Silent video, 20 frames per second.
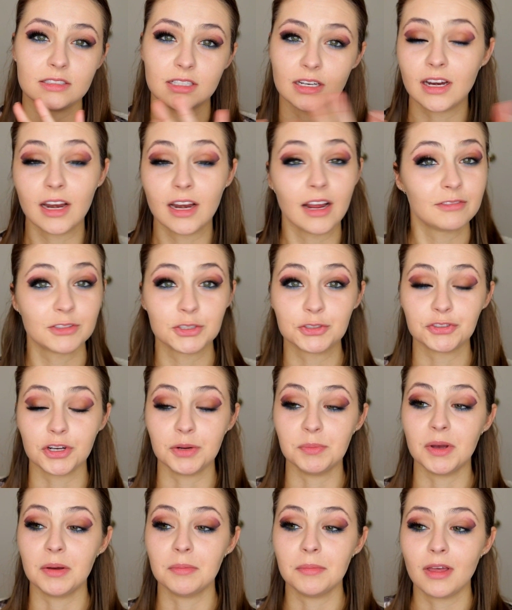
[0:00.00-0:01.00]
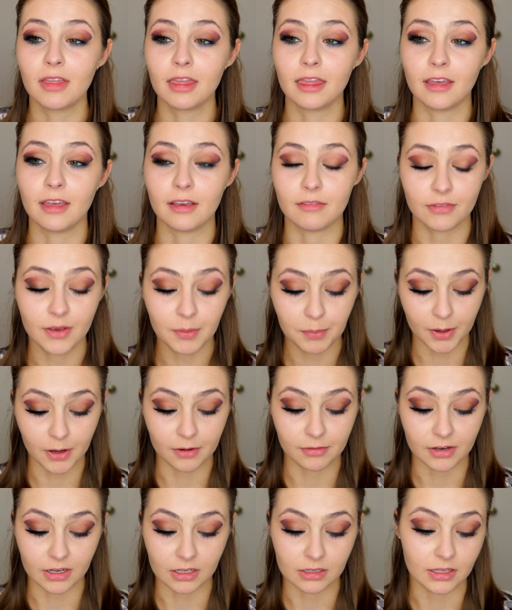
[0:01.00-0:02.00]
Didn't have to trim them. They fit
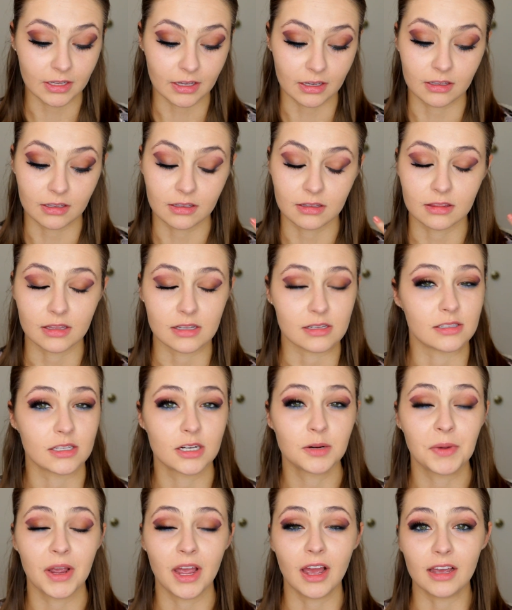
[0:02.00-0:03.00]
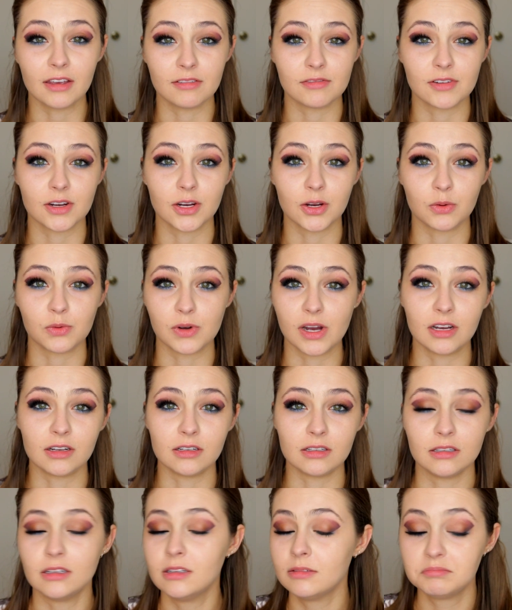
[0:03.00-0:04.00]
perfectly. They sit on my eye very
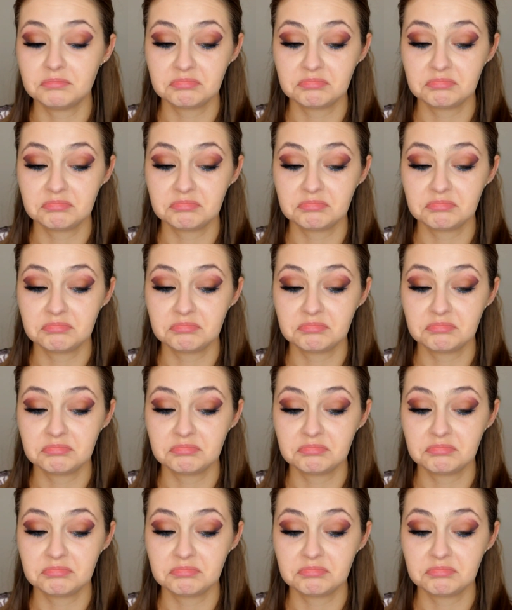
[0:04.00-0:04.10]
well.